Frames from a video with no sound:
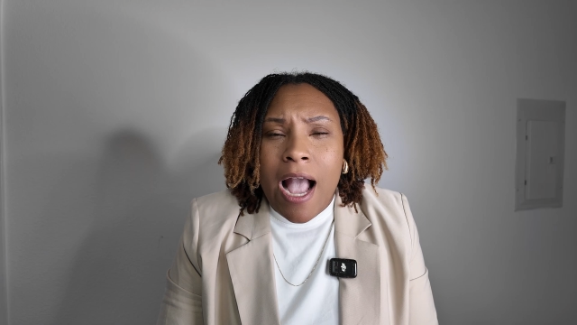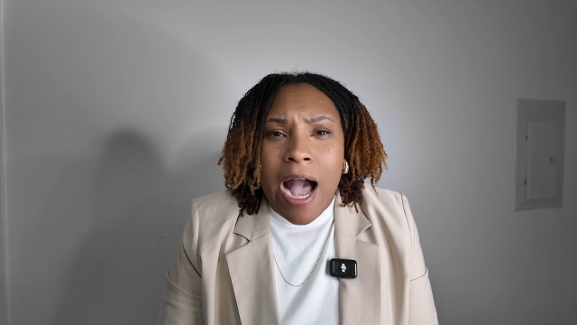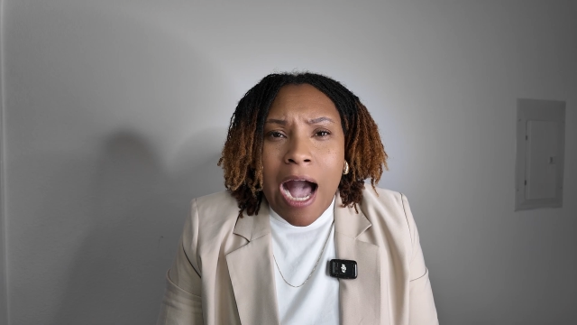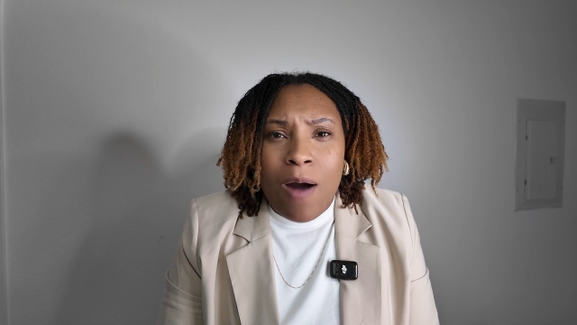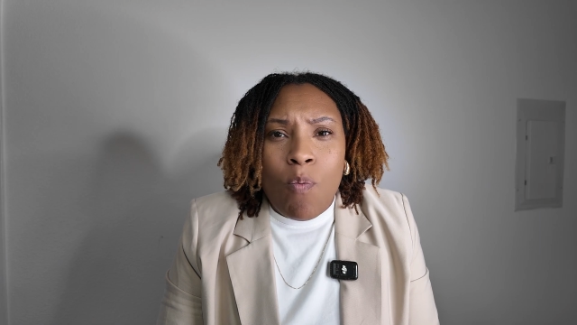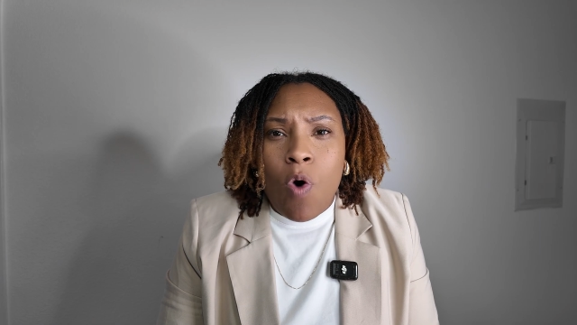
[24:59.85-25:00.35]

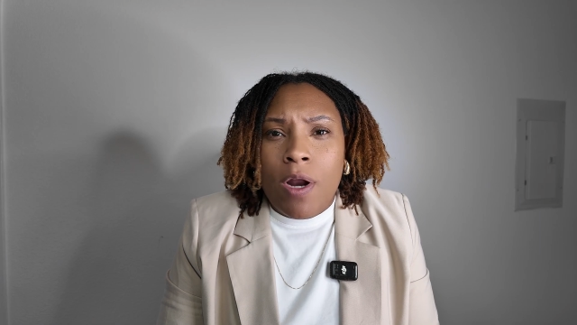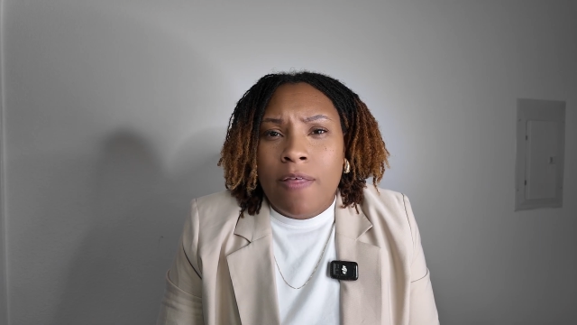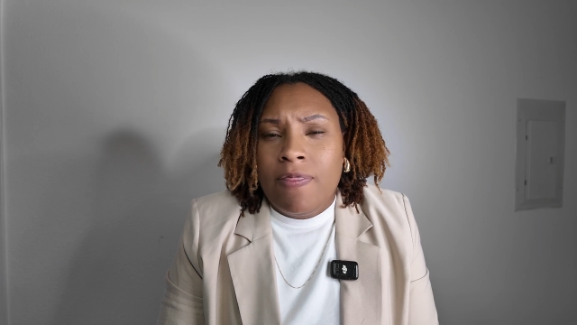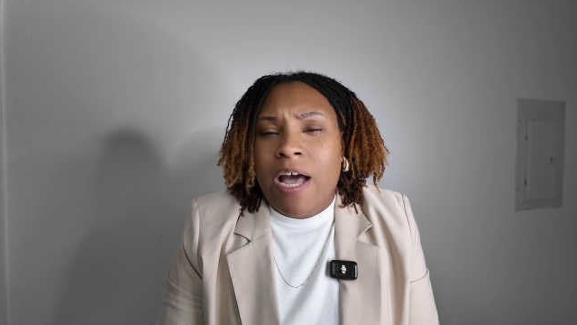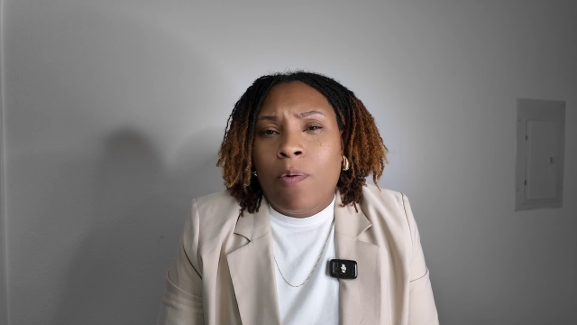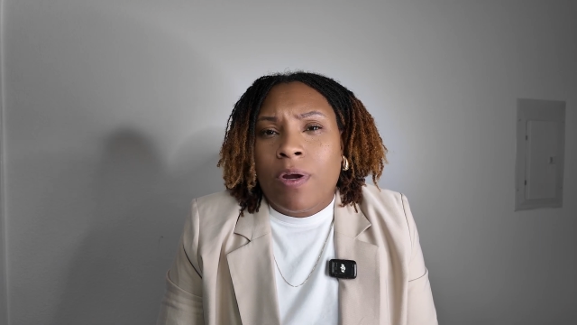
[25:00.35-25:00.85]
I wanted
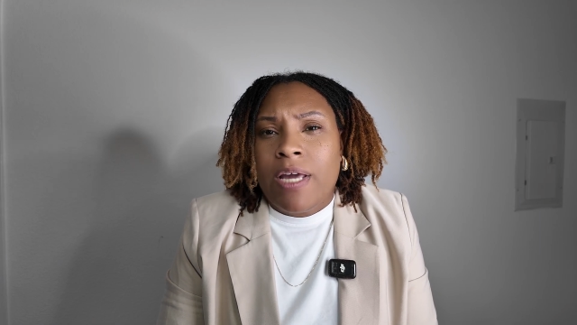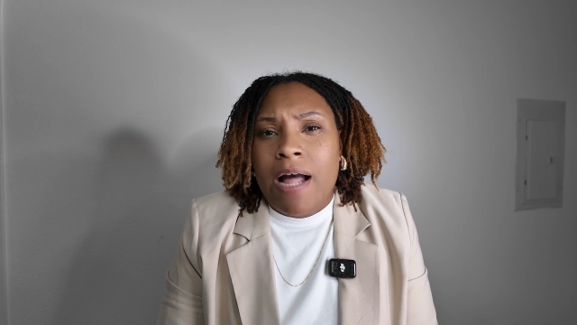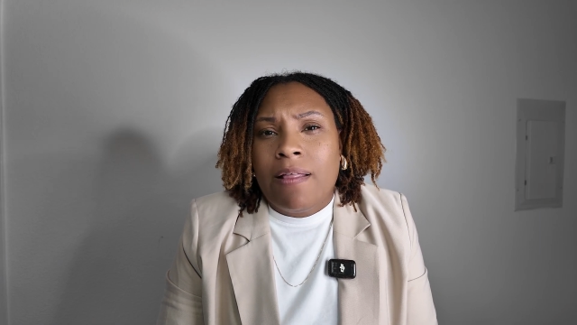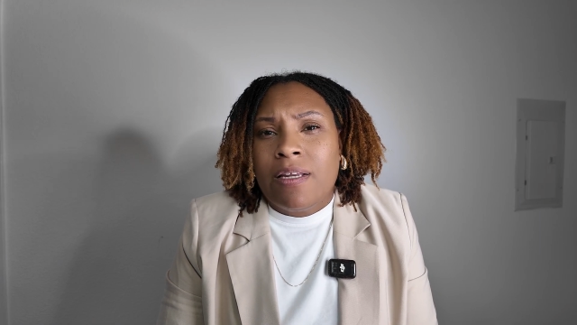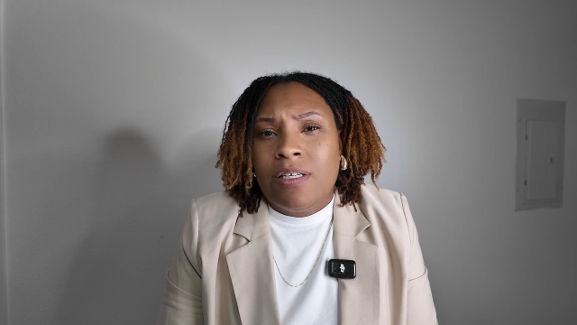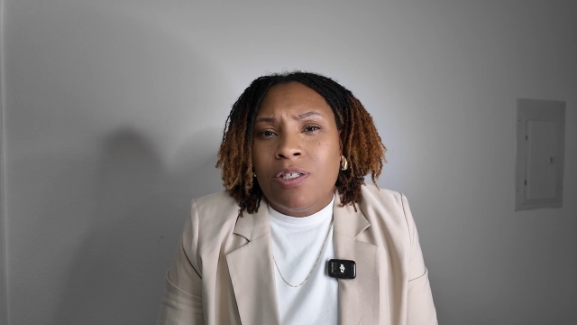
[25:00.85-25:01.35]
that
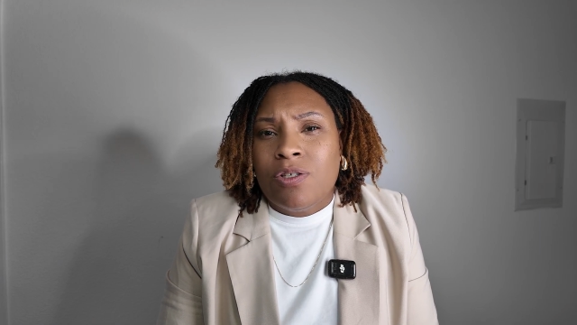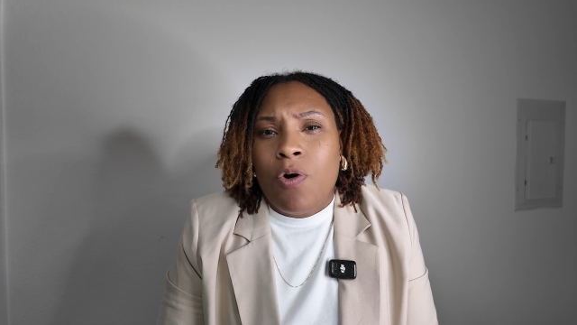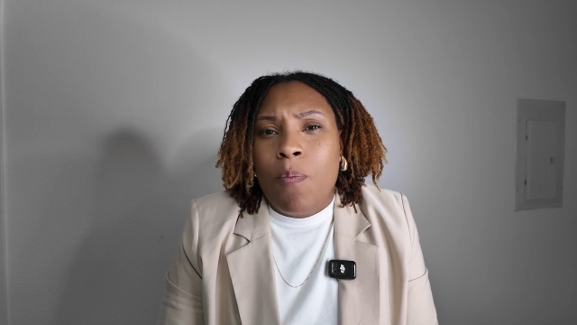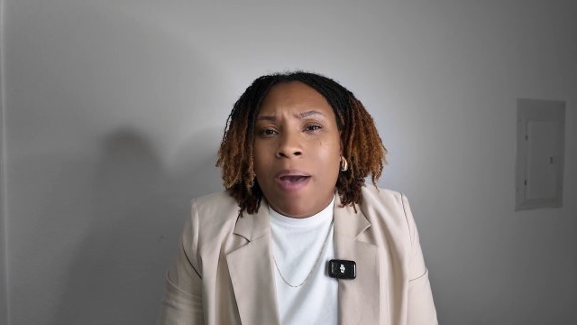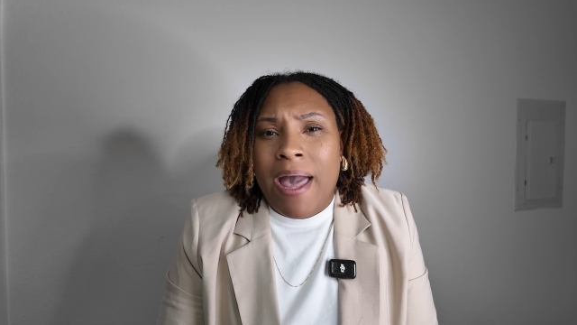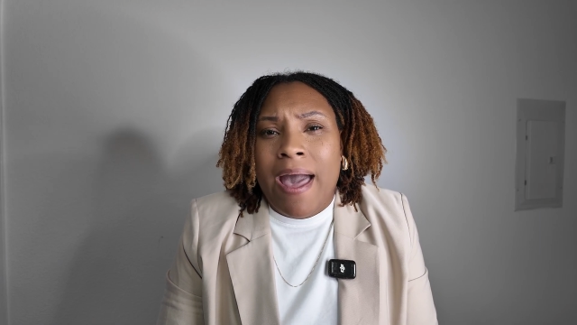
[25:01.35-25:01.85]
reality so
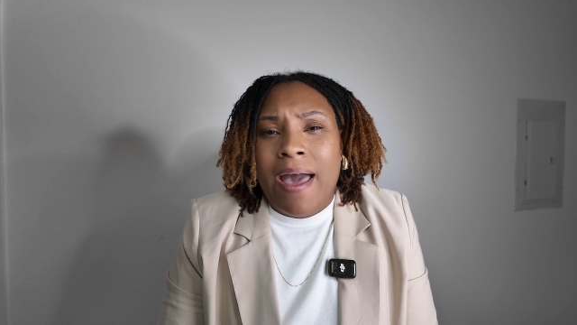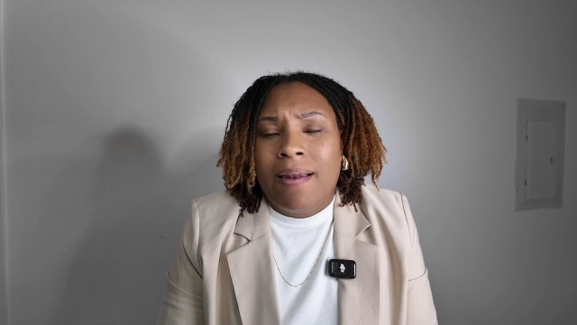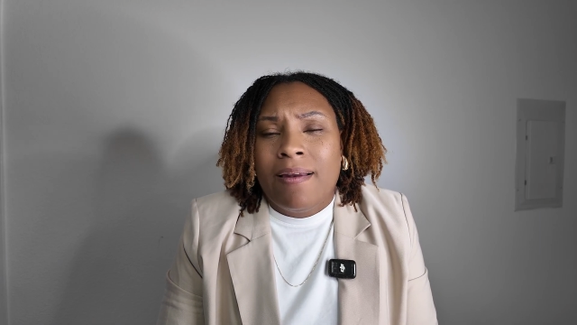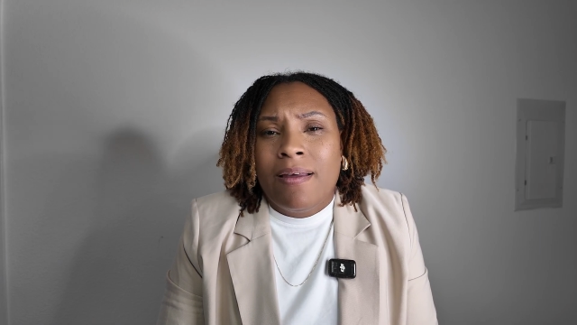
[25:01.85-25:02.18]
bad.